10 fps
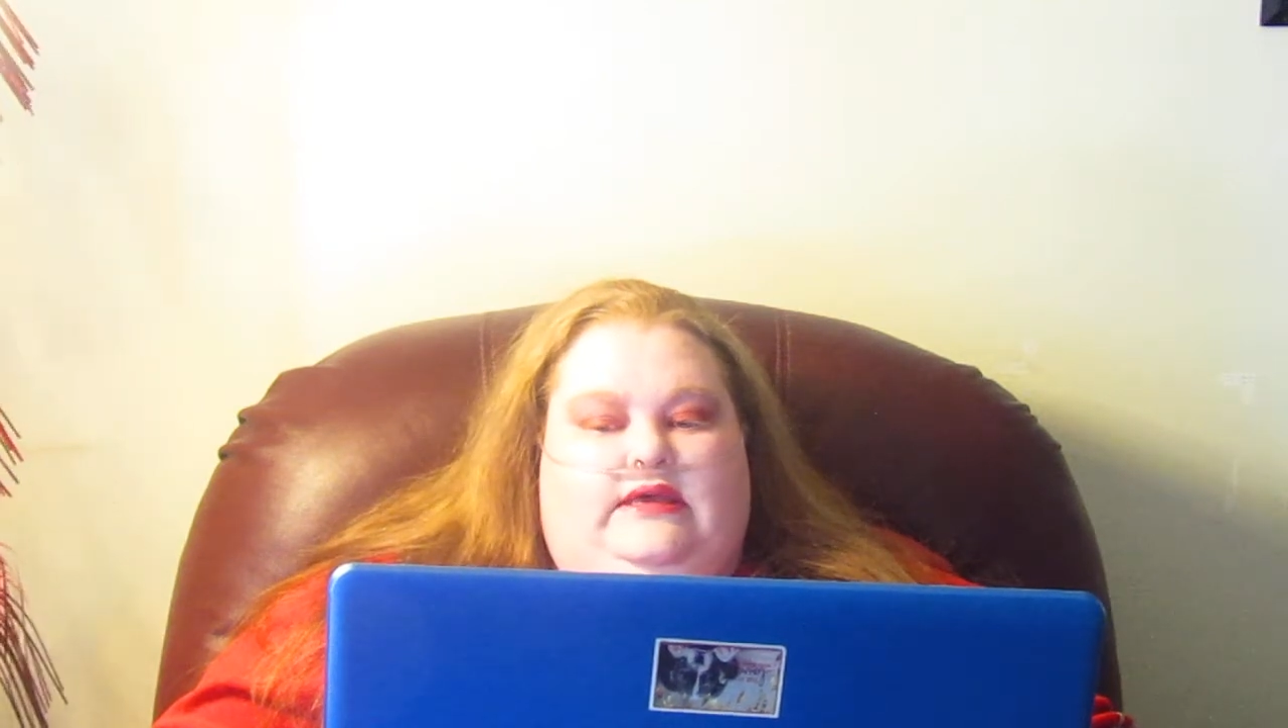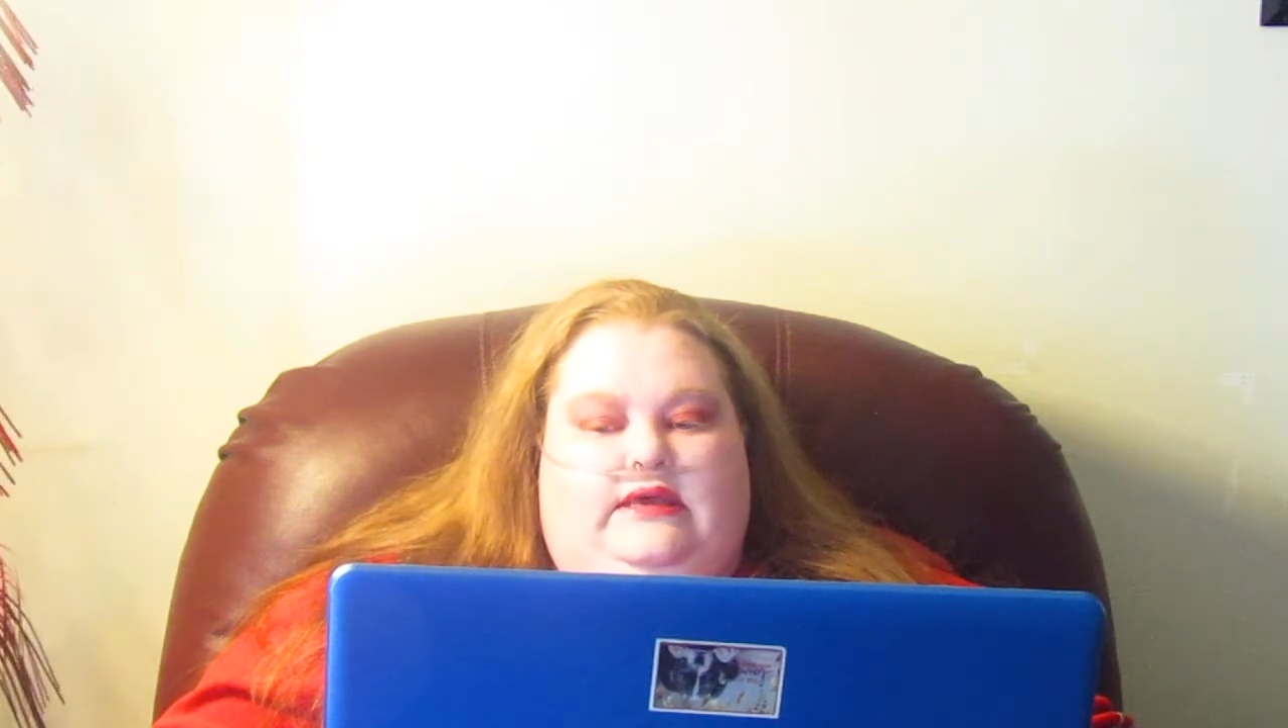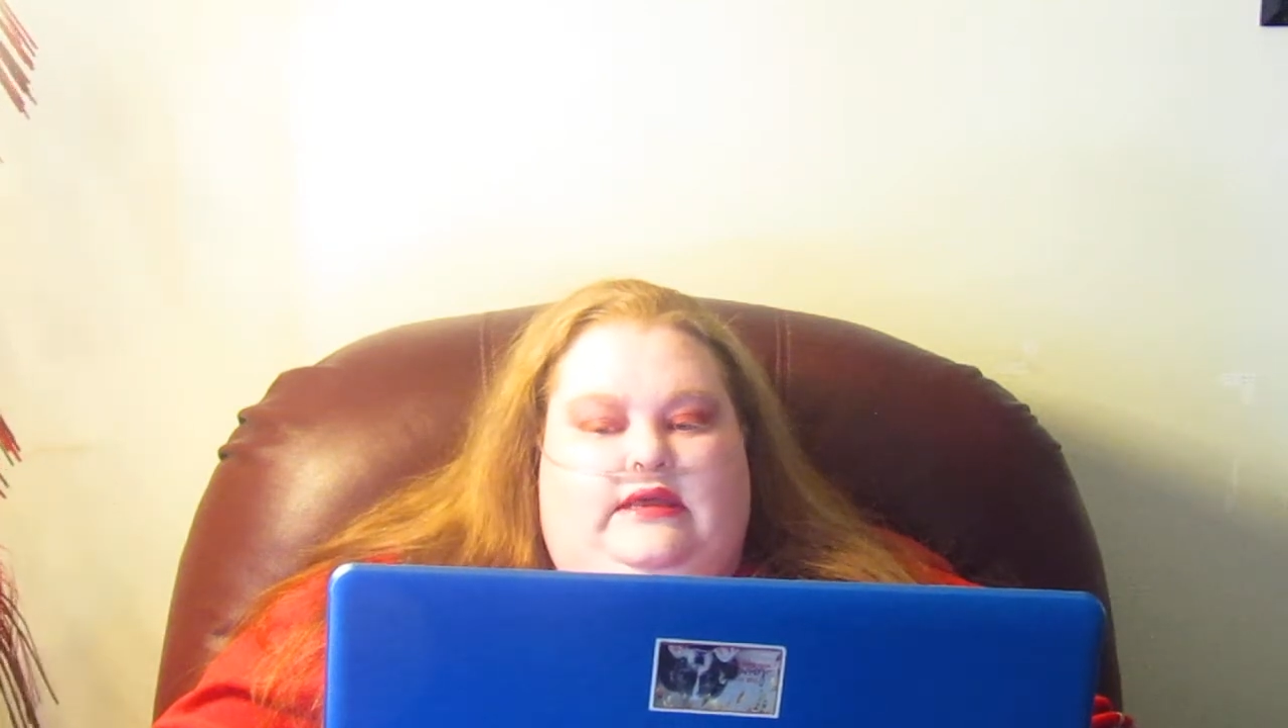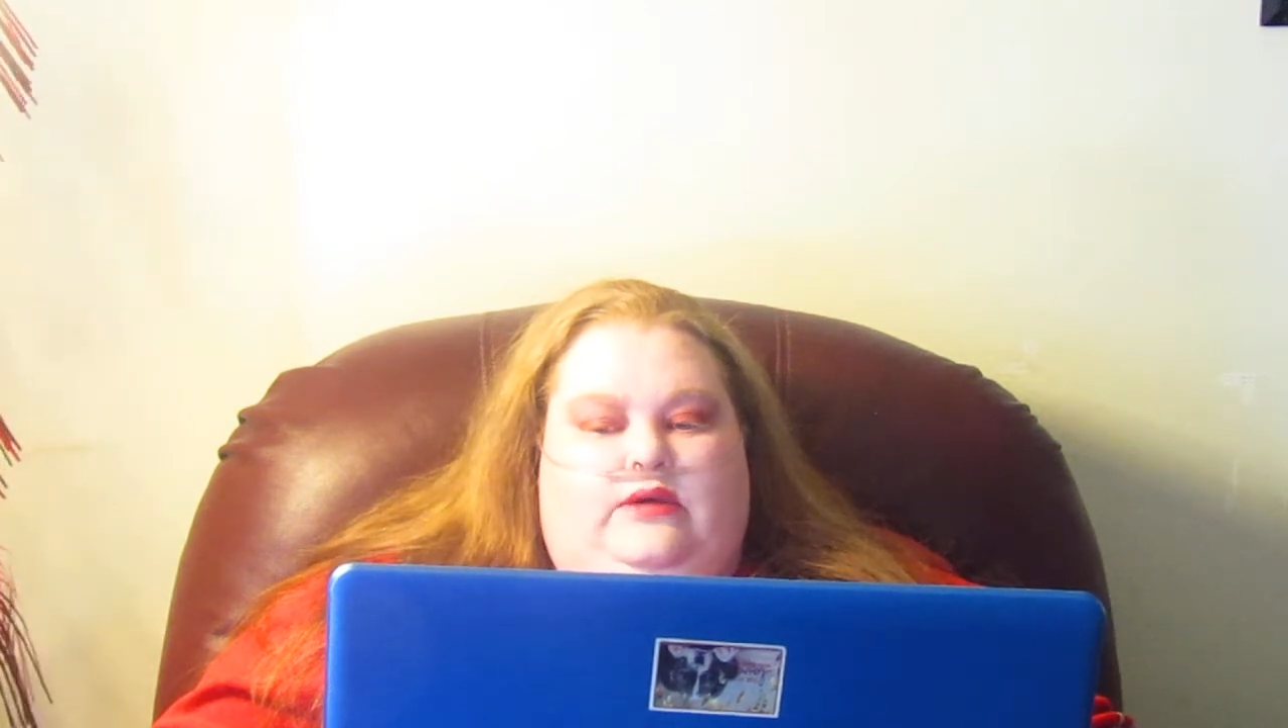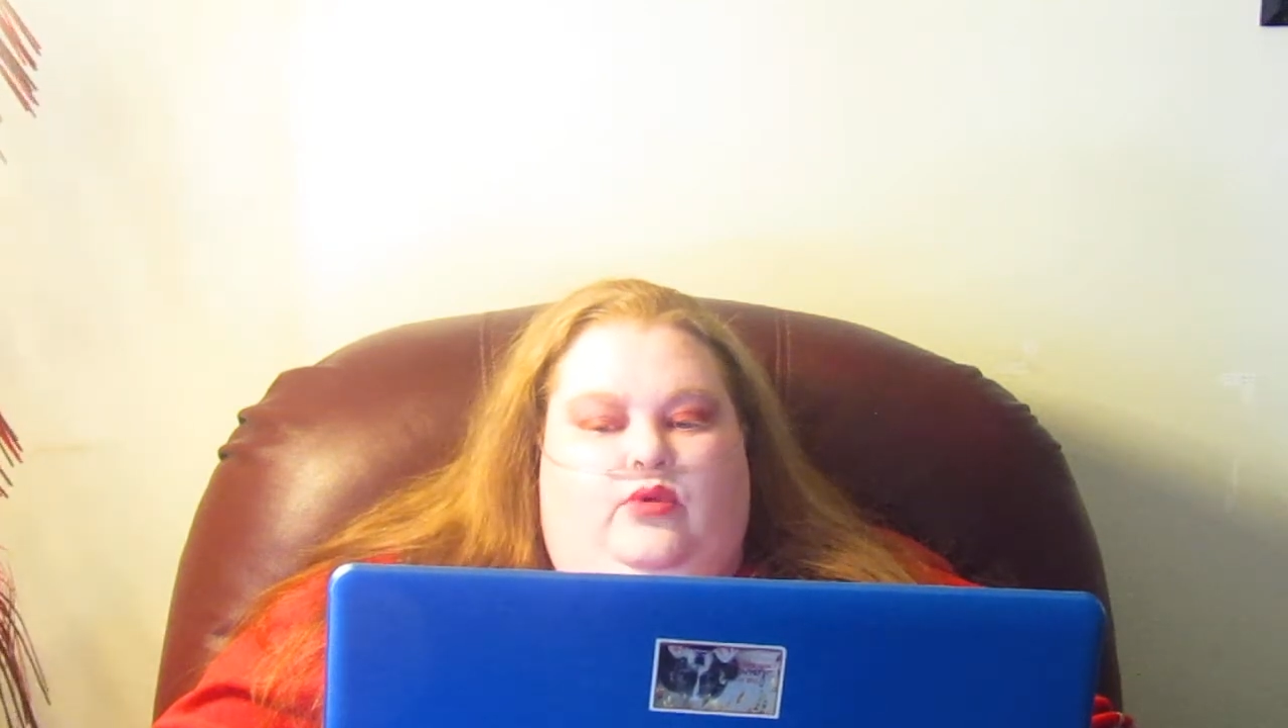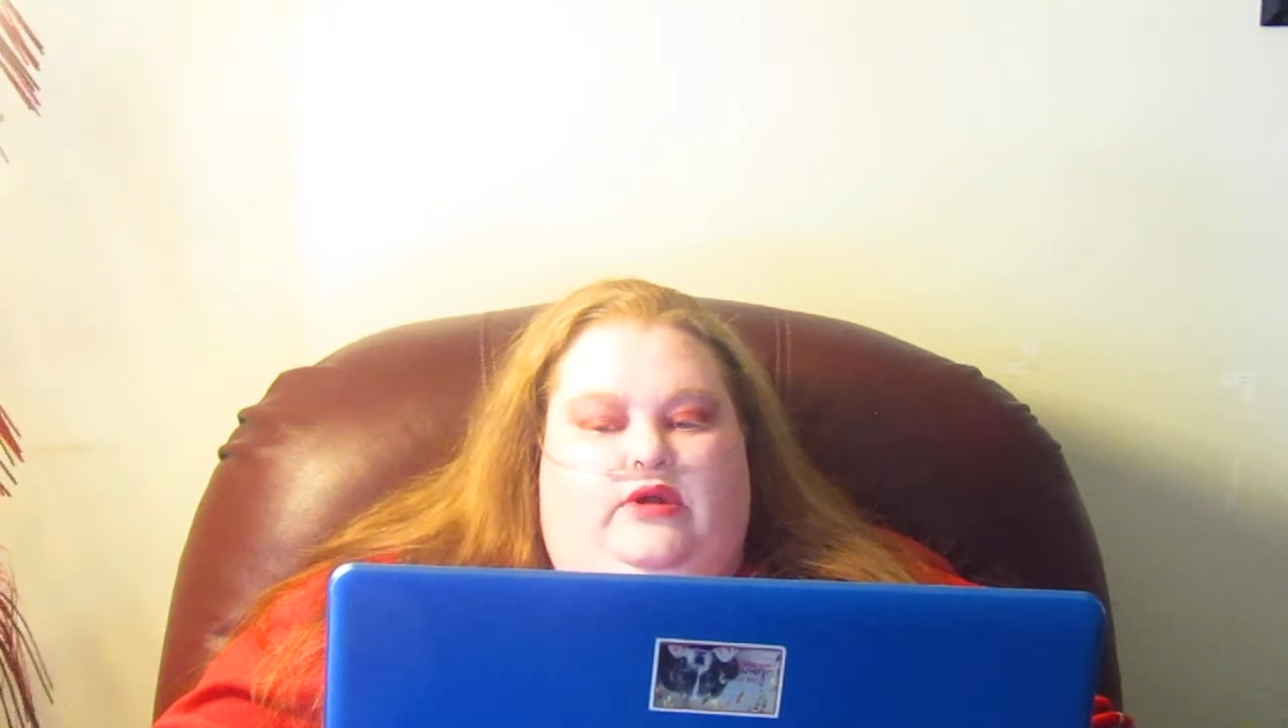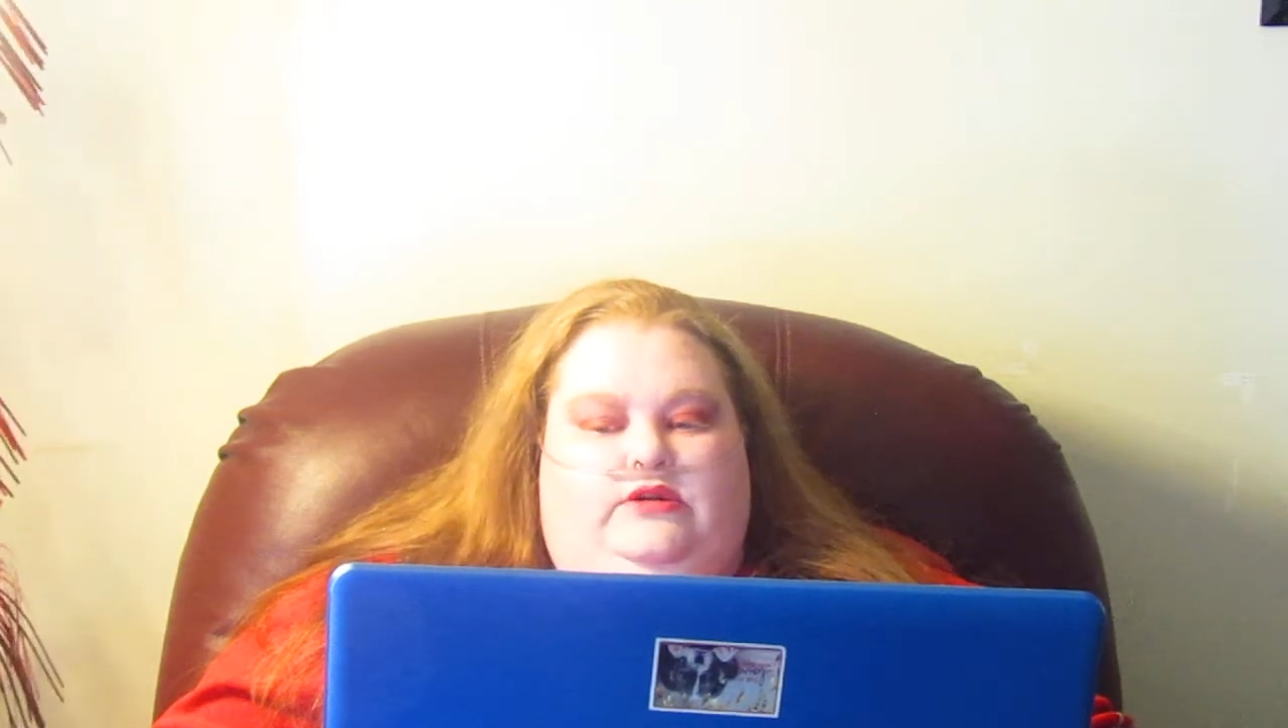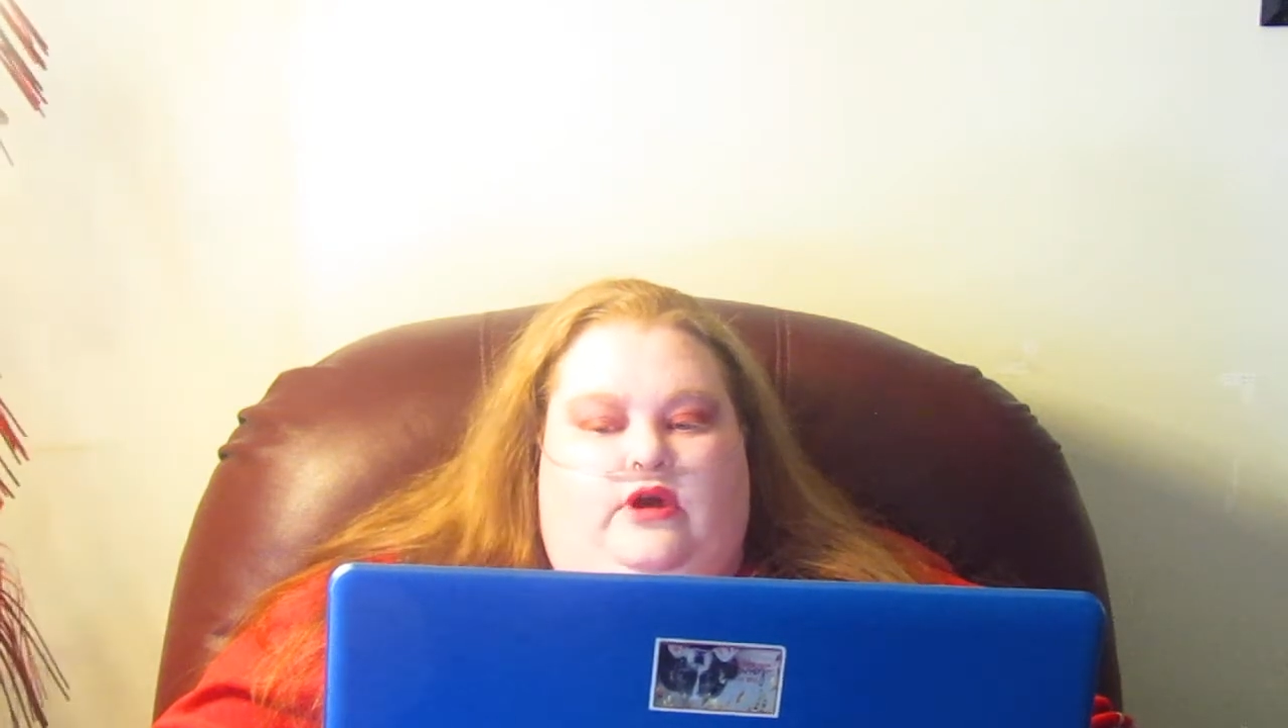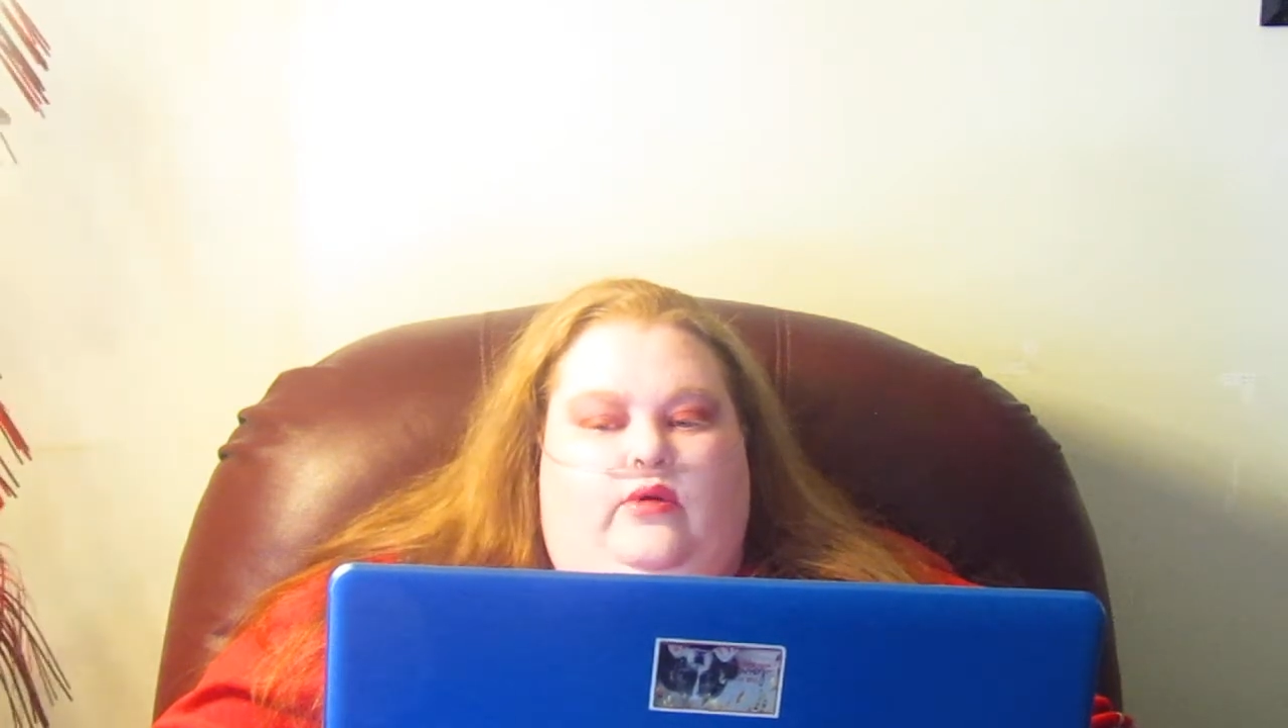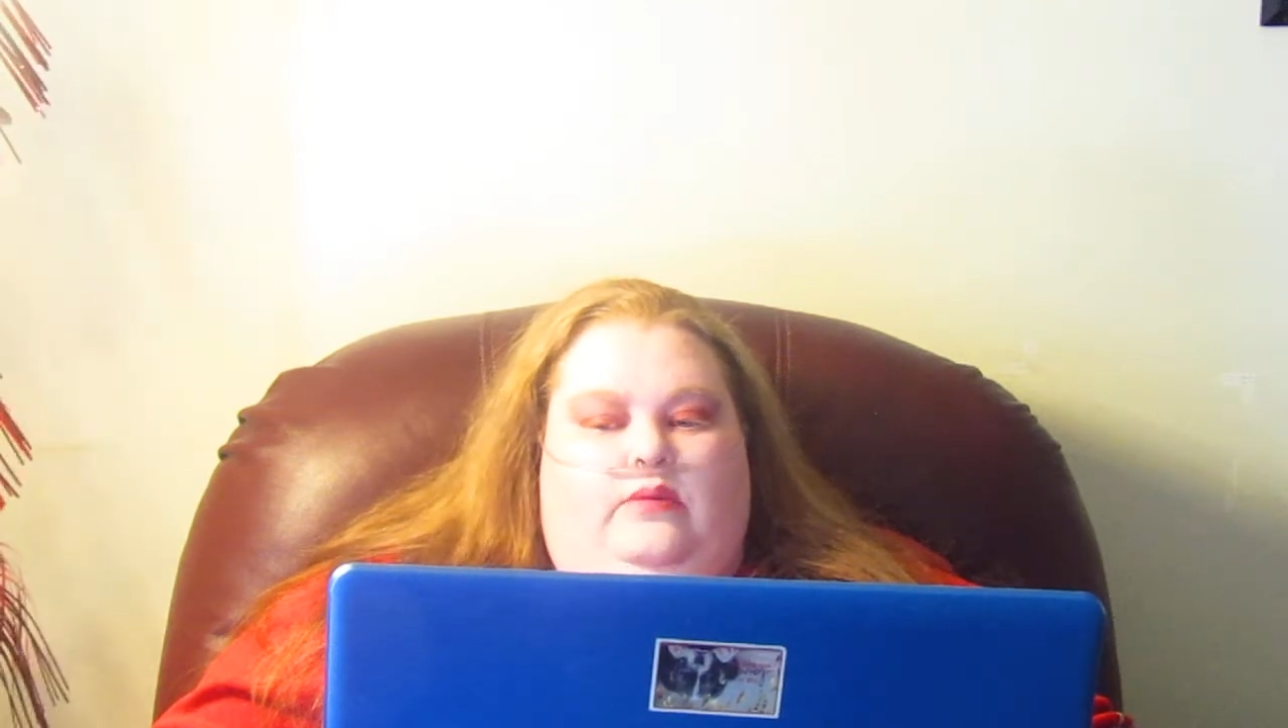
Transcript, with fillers: anyone know